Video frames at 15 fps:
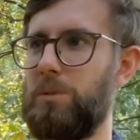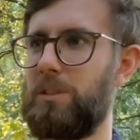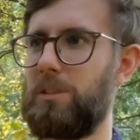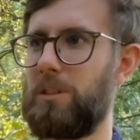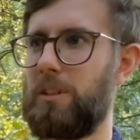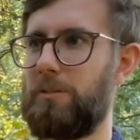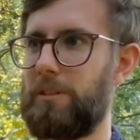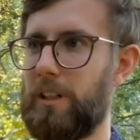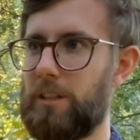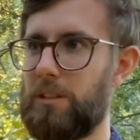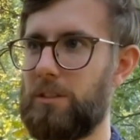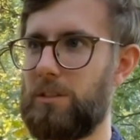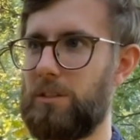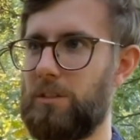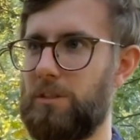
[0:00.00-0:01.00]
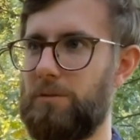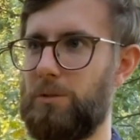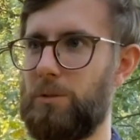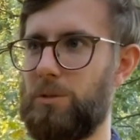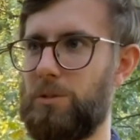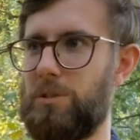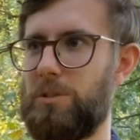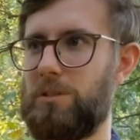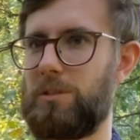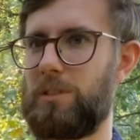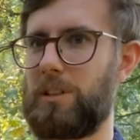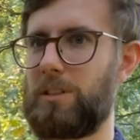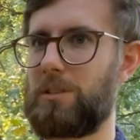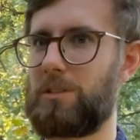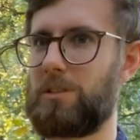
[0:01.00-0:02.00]
be affected in the future
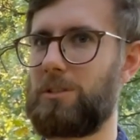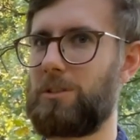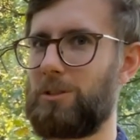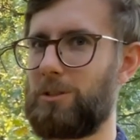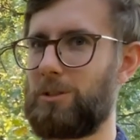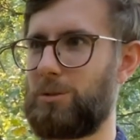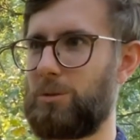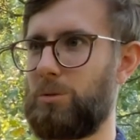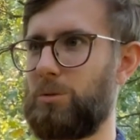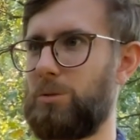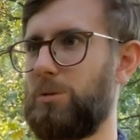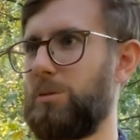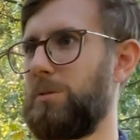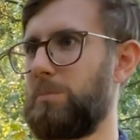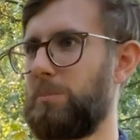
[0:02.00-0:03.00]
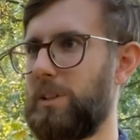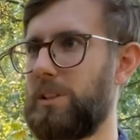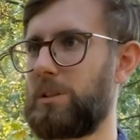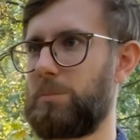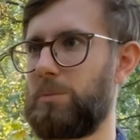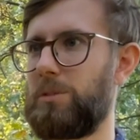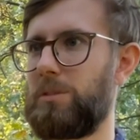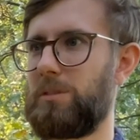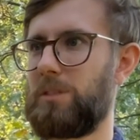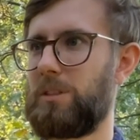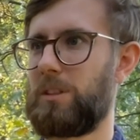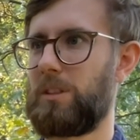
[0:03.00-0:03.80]
under also multiple